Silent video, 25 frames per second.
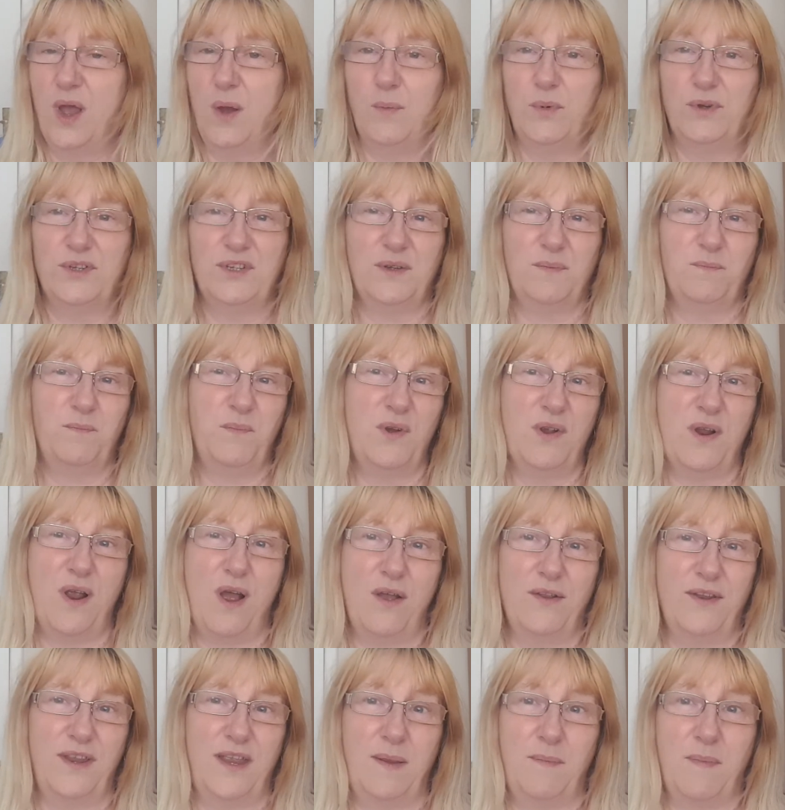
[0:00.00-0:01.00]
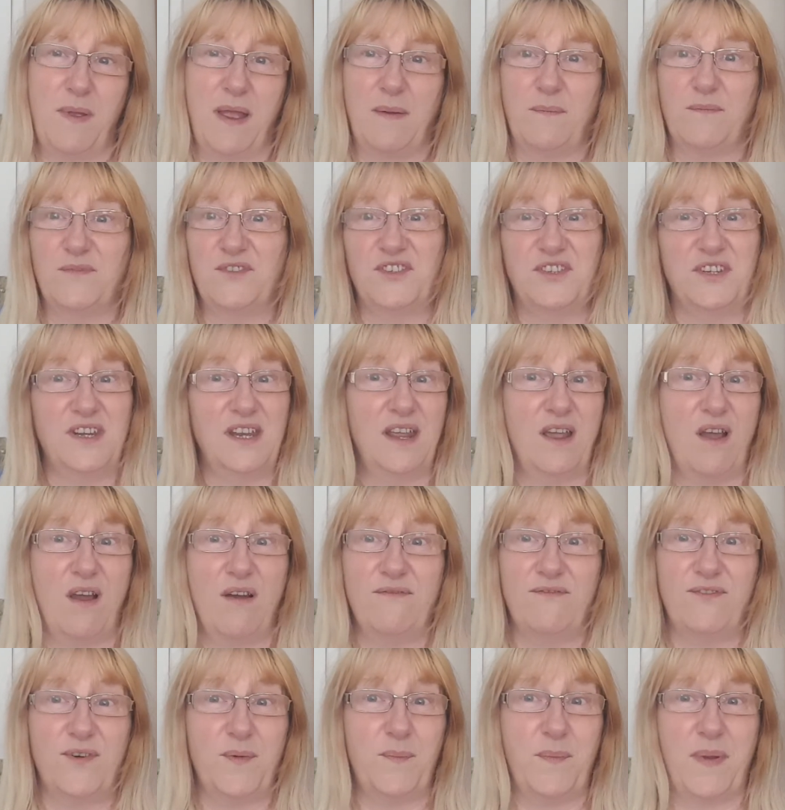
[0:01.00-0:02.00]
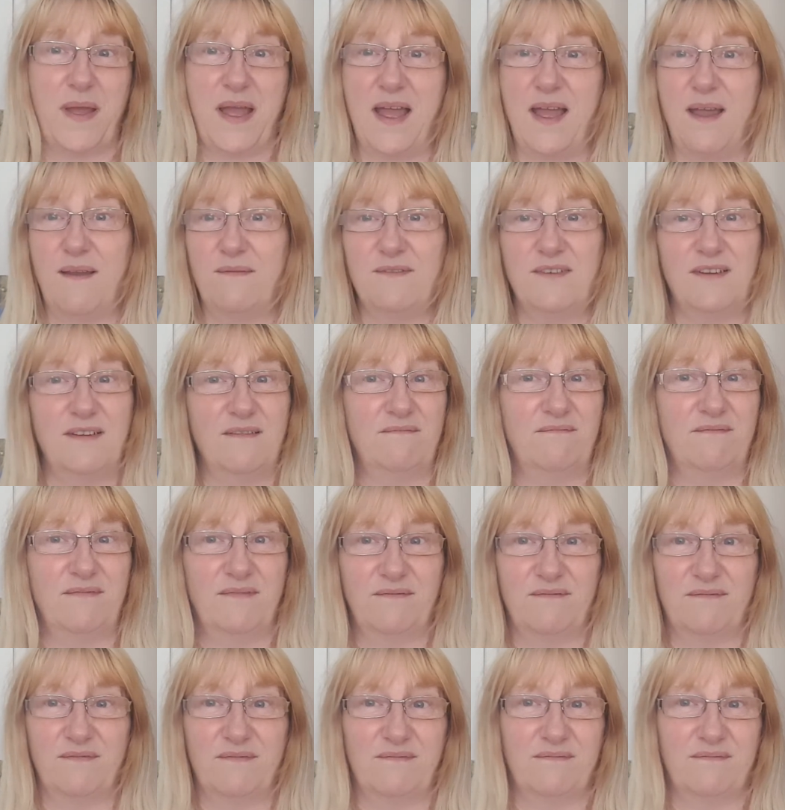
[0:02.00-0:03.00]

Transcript: But I put it on eBay and stick it on for a pound and